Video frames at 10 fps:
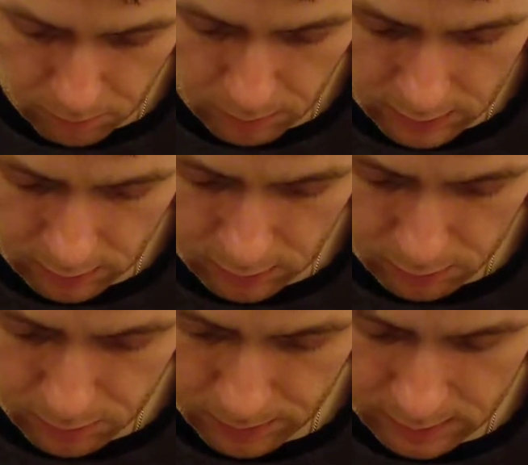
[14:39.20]
which I thought
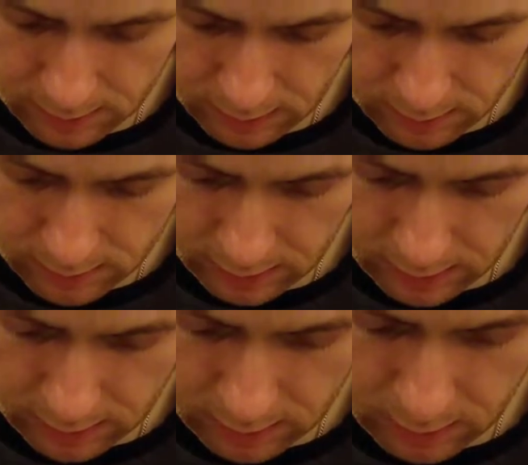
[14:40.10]
was
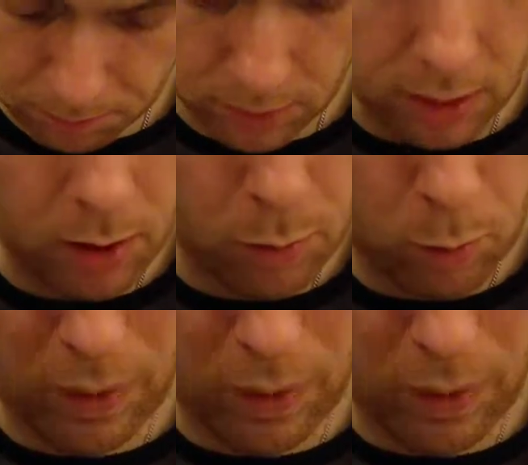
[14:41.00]
fantastic. And I can't